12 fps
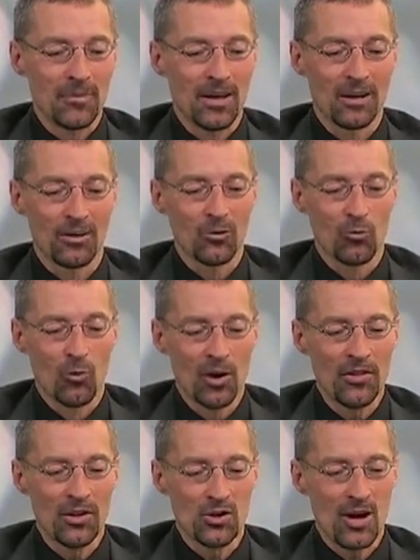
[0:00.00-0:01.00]
And
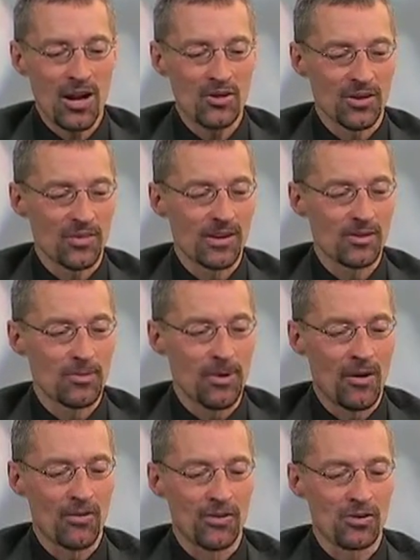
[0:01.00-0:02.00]
one of the tragic things
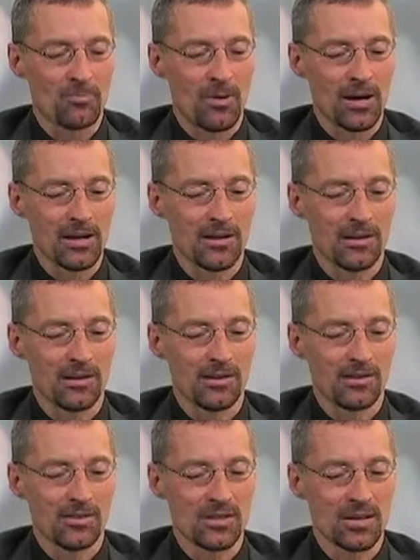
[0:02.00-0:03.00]
about this, Mike,
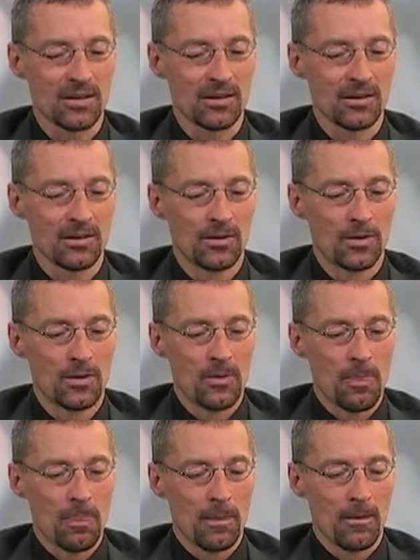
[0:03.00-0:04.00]
is that
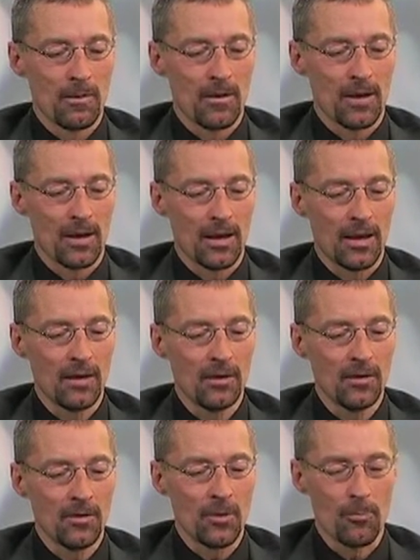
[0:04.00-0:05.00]

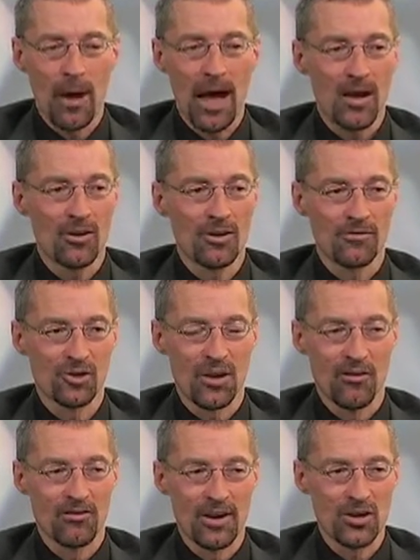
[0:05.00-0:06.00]
in the pattern of
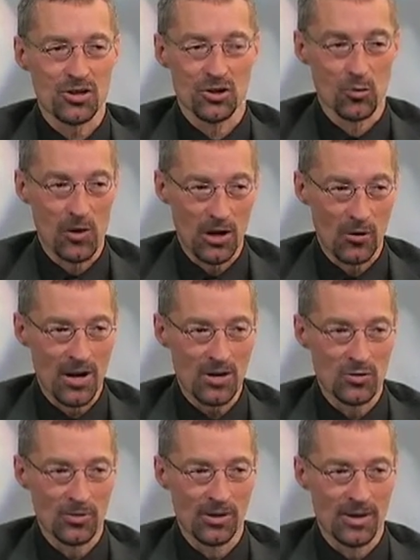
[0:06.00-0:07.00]
salvation, the way
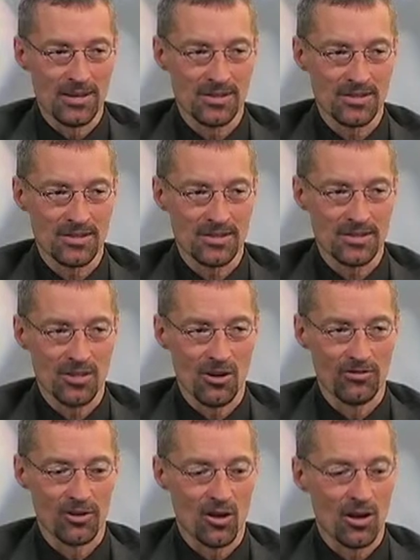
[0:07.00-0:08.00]
grace realizes
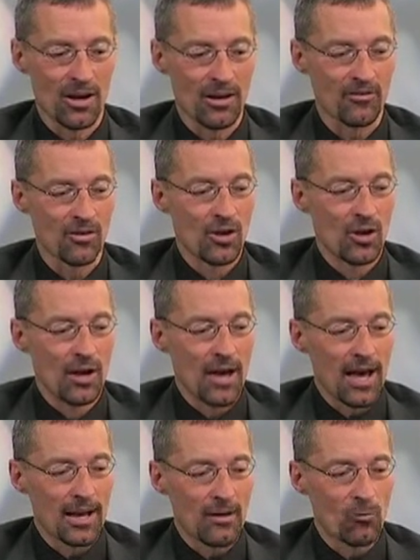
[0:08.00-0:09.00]
itself in our life,
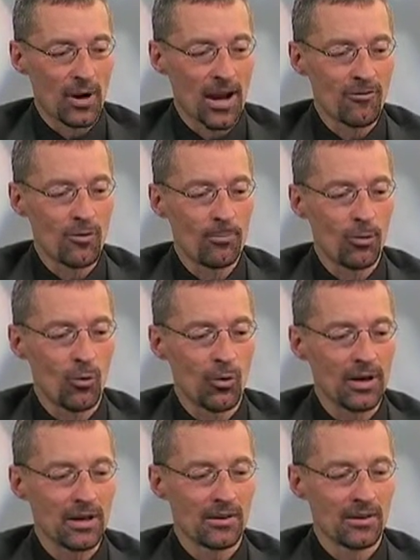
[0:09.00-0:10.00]
at whatever
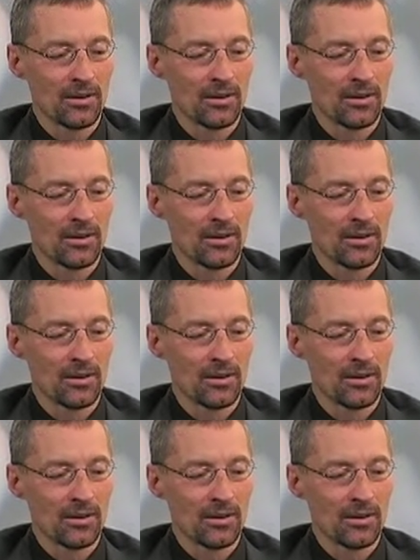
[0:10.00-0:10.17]
point,